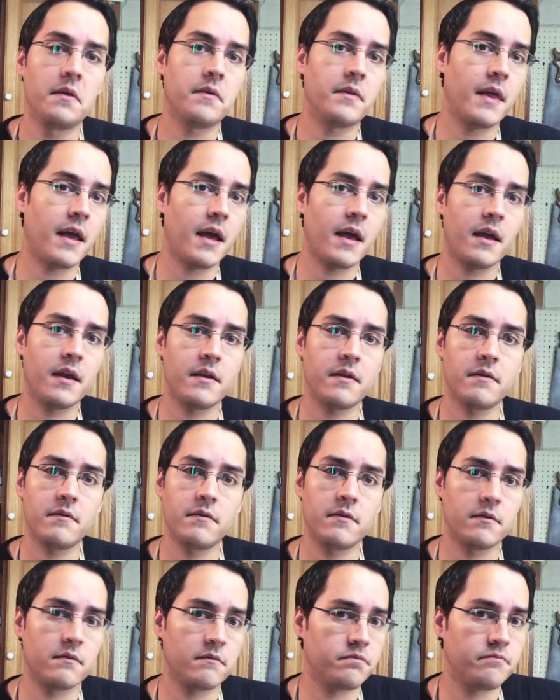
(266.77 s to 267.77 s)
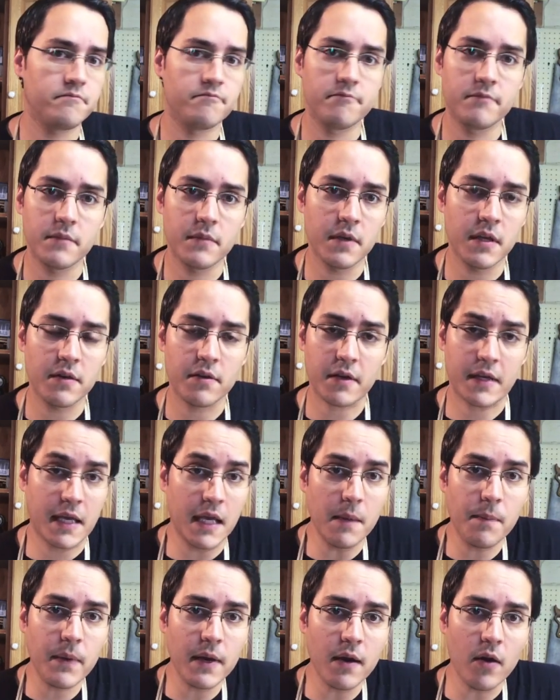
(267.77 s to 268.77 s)
then either
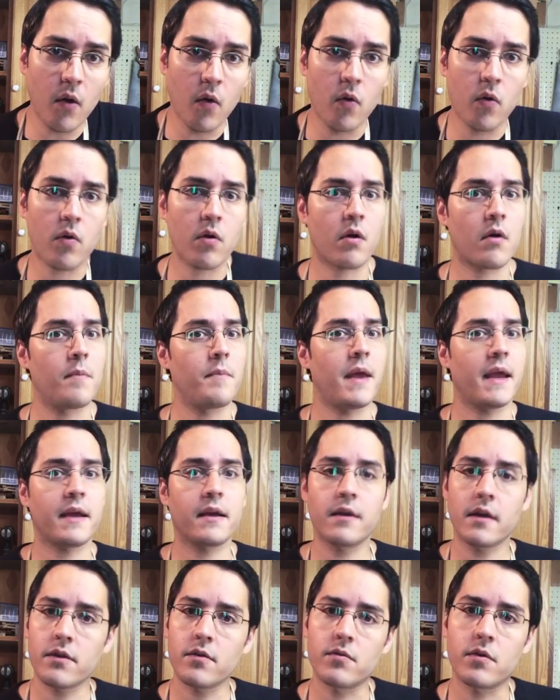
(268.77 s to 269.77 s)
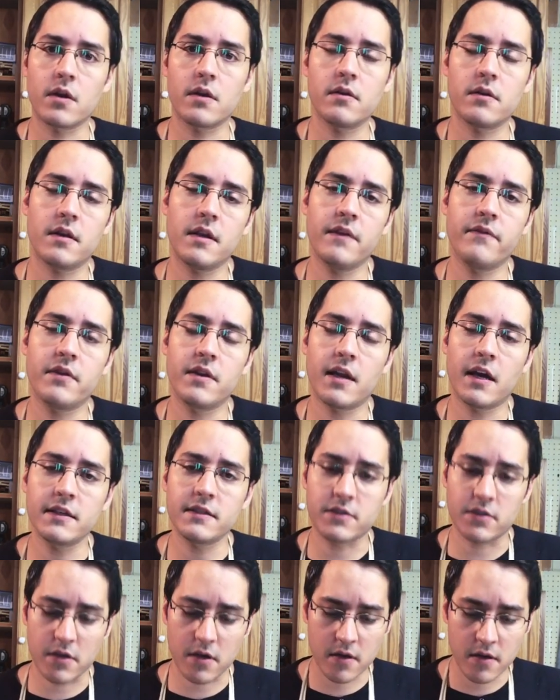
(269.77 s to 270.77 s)
keep it or make another one even
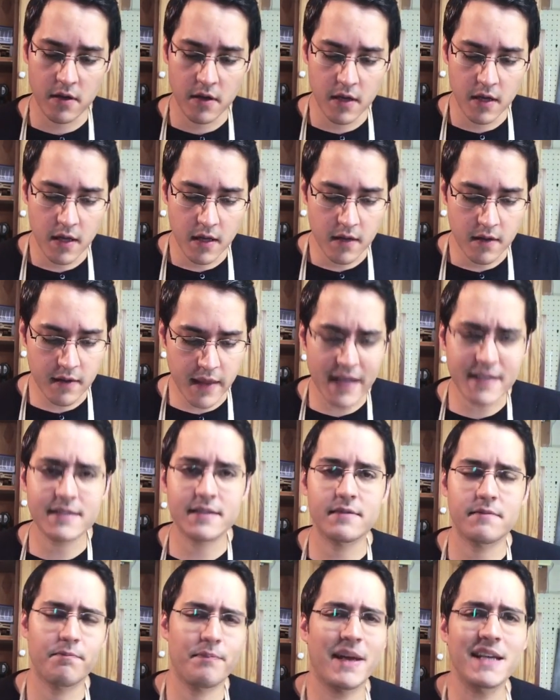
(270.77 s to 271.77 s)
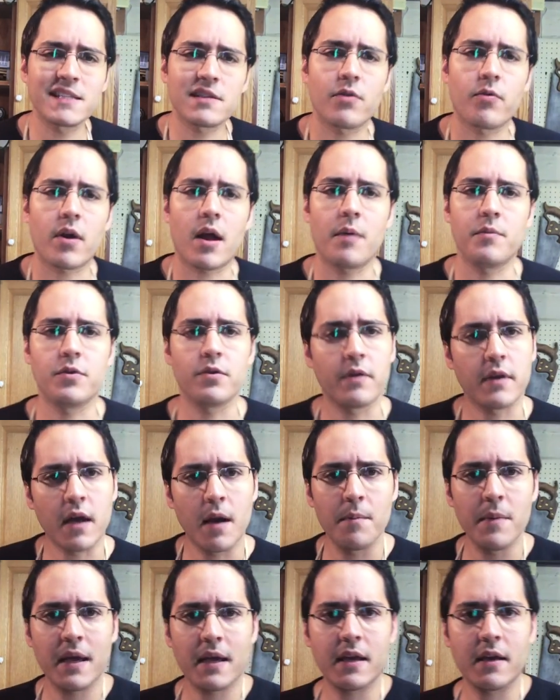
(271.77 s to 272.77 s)
nicer. That's basically what I'm doing.
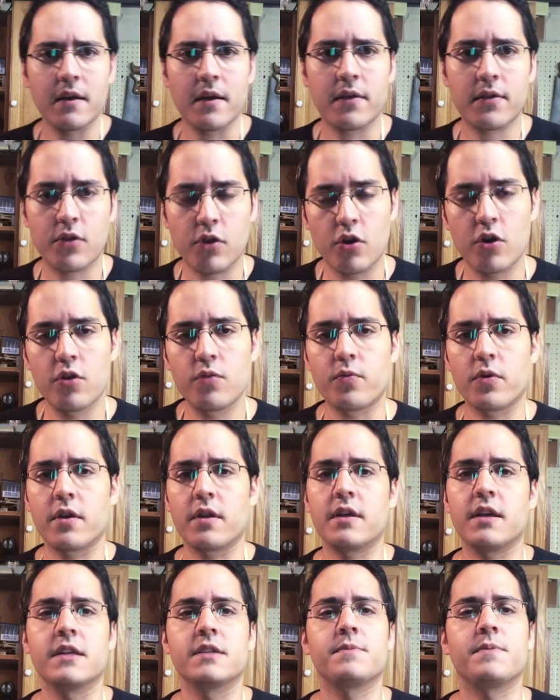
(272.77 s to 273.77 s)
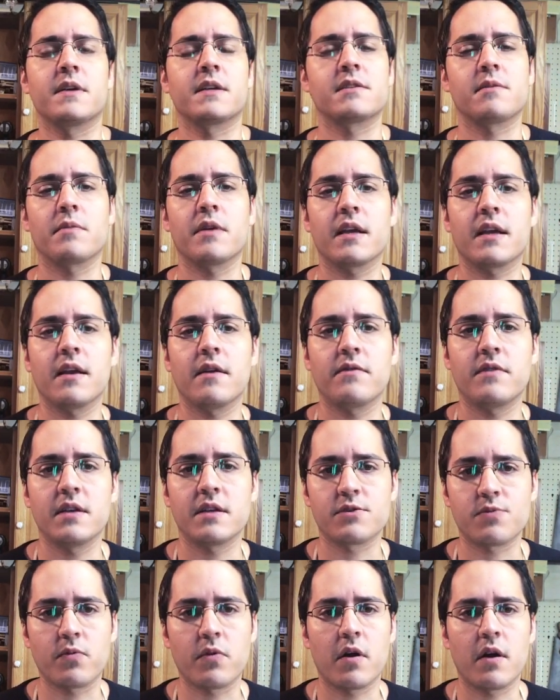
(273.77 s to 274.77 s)
I'm making a third one of these because I'm gonna give
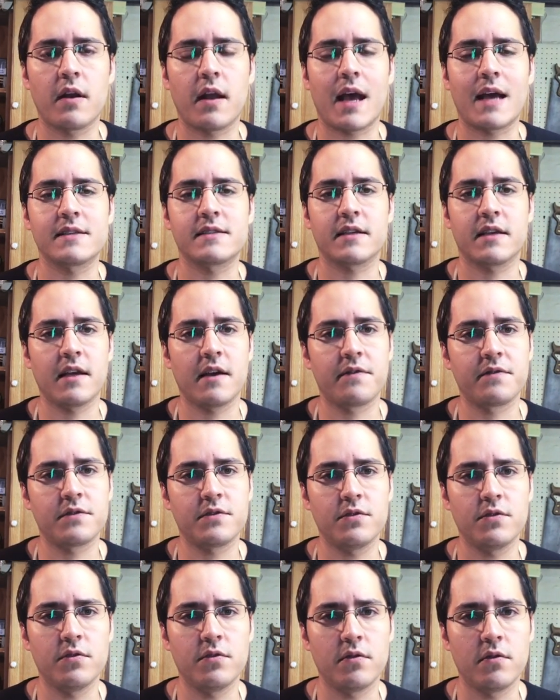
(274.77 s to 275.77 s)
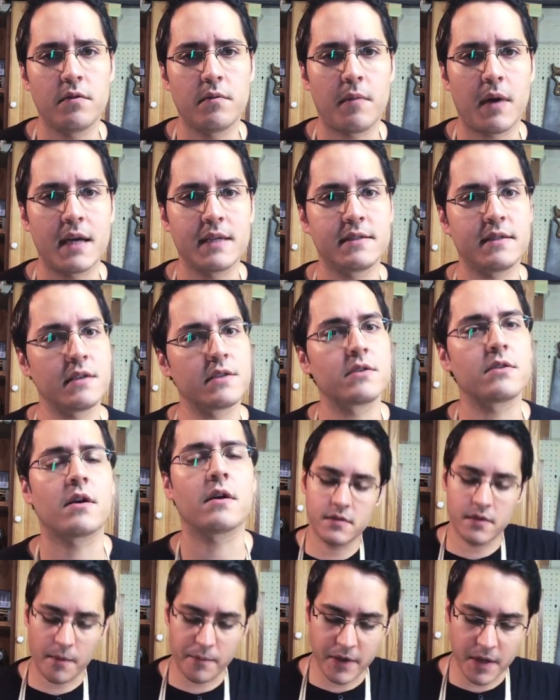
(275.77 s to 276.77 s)
this one as a gift to my sister.
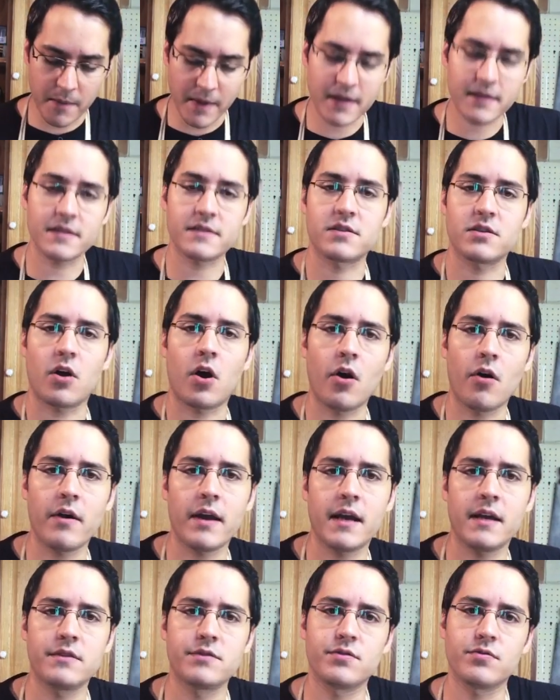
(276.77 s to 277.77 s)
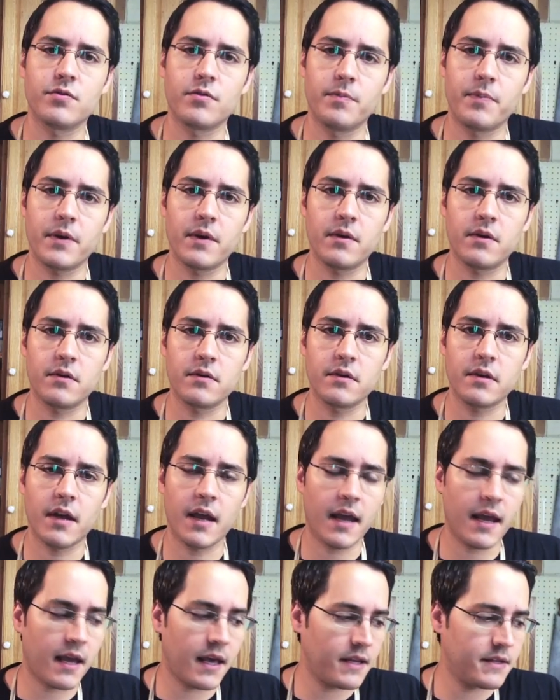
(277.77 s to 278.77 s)
I'm gonna make this an all hand tool build
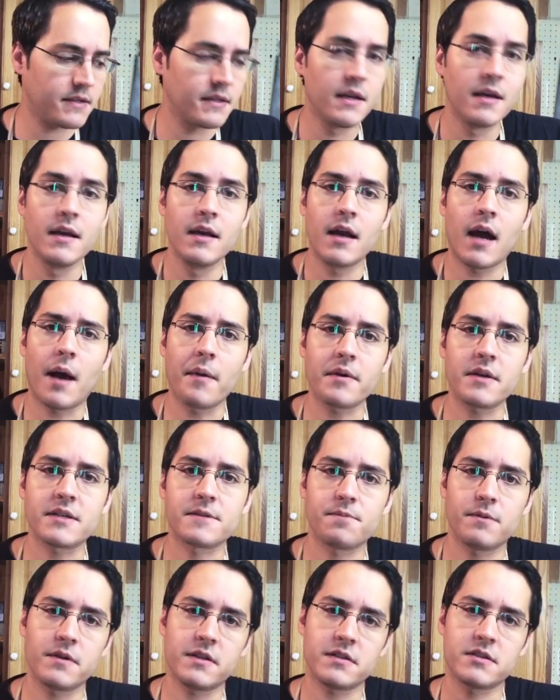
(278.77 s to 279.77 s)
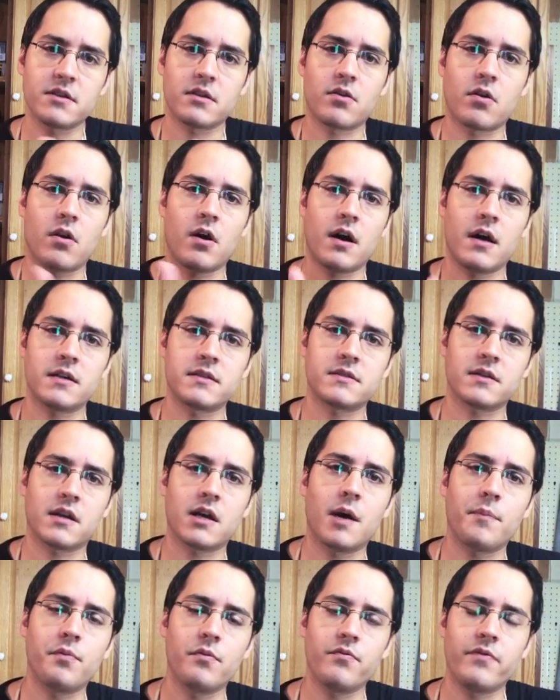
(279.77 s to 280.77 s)
and I'm gonna split this across a
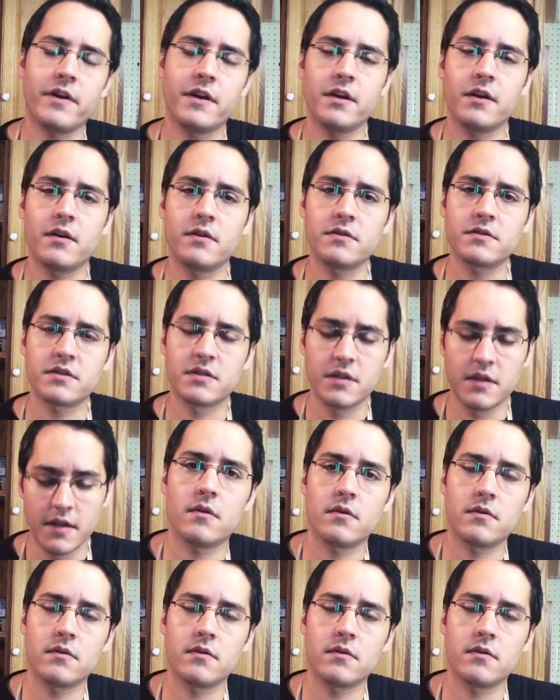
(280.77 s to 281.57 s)
couple videos.